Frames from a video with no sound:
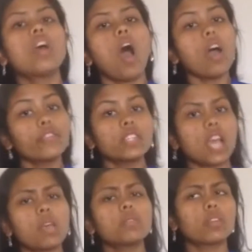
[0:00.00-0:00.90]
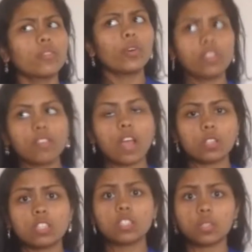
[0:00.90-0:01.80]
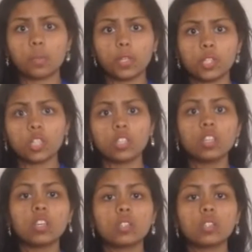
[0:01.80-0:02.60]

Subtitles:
Oftentimes, to avoid arousing suspicion,